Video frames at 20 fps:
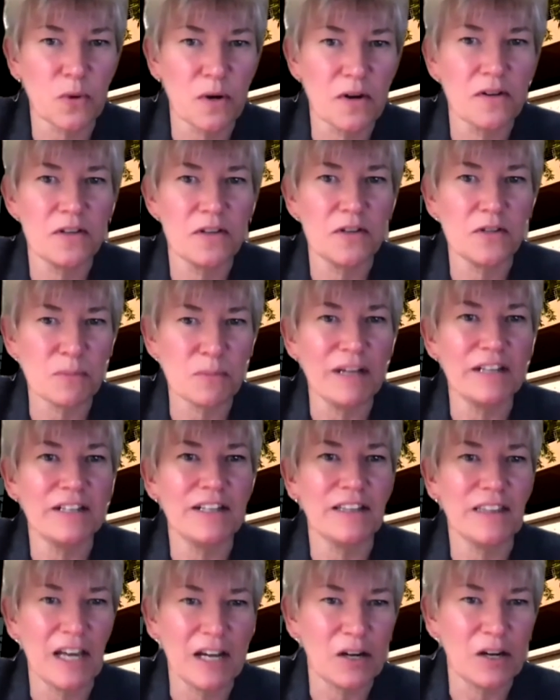Where are you
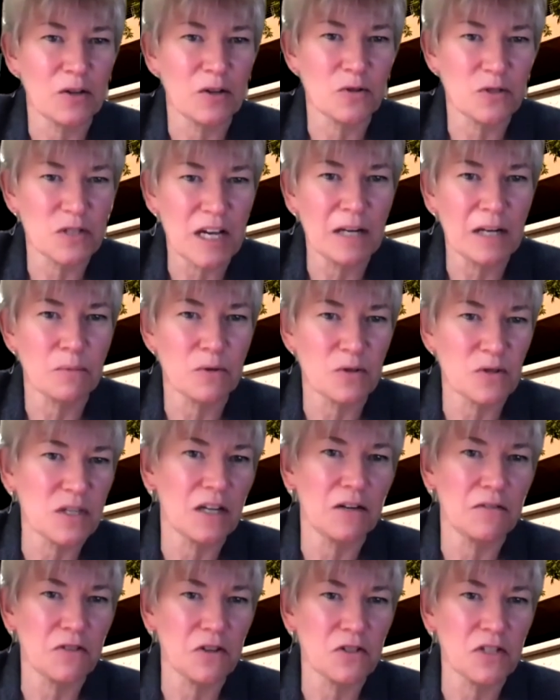spending that other
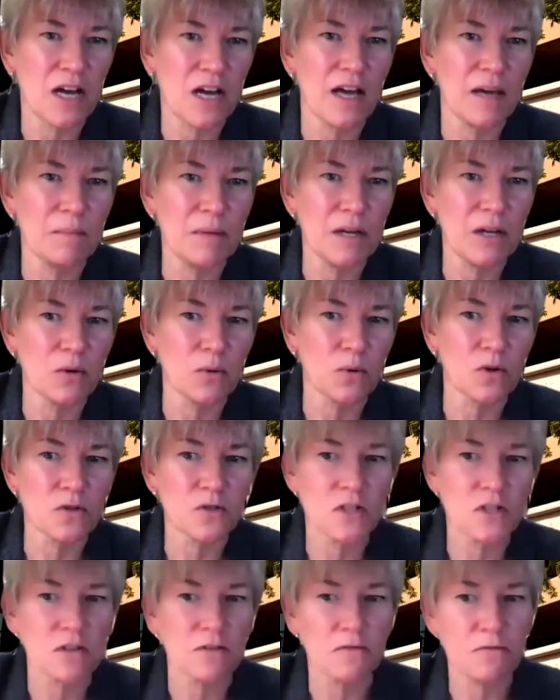10% of your time in order
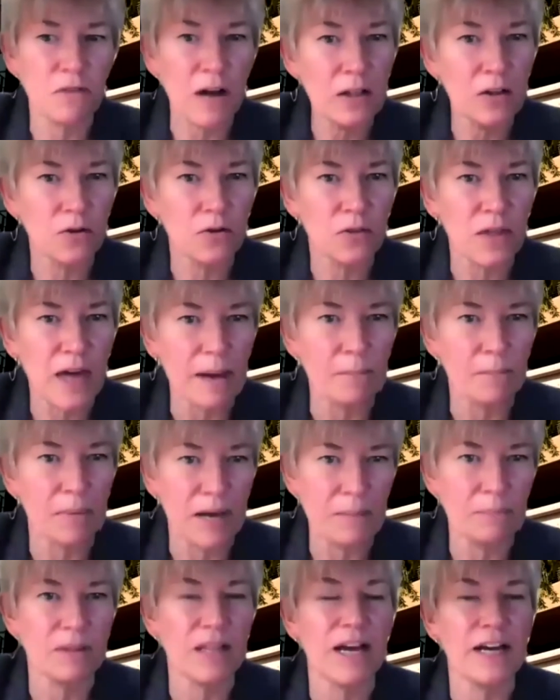to follow that
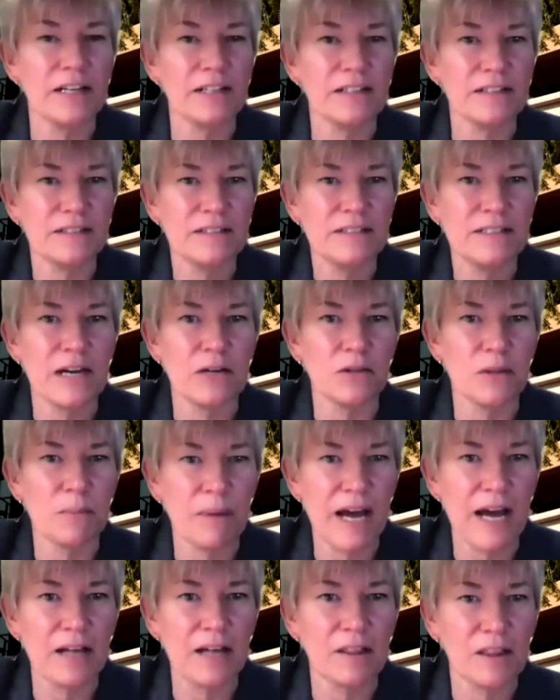pipeline down the
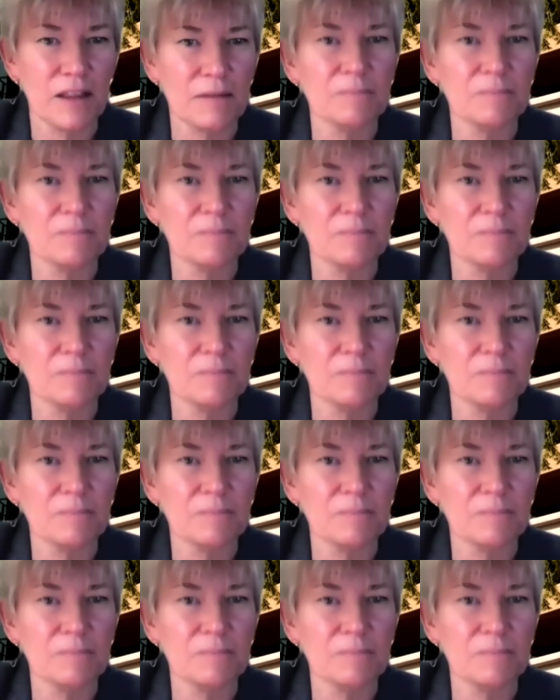path?